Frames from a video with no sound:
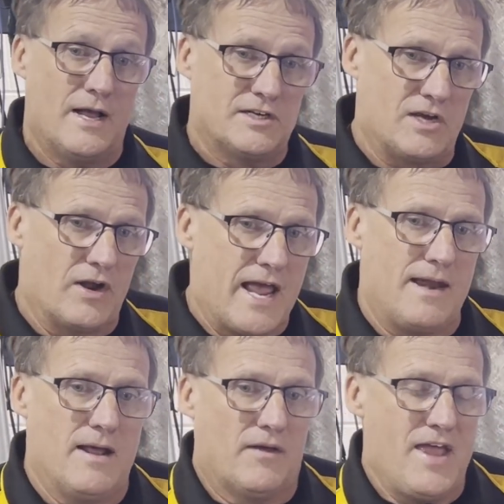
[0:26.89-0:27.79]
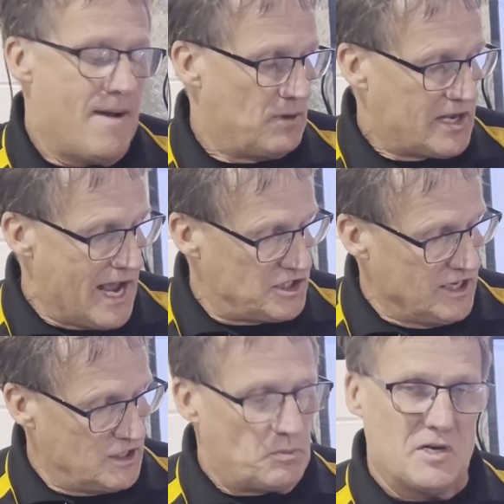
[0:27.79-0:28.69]
So again, the application in
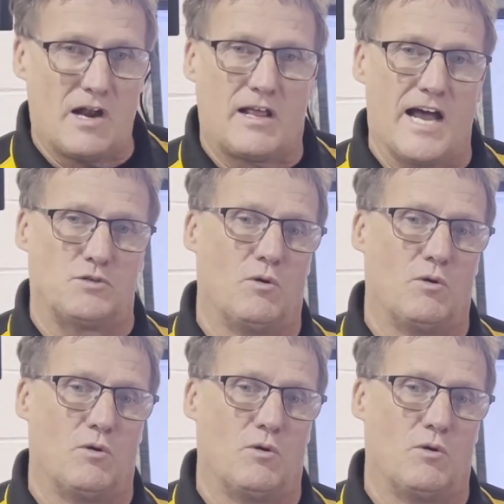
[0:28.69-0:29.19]
this particular case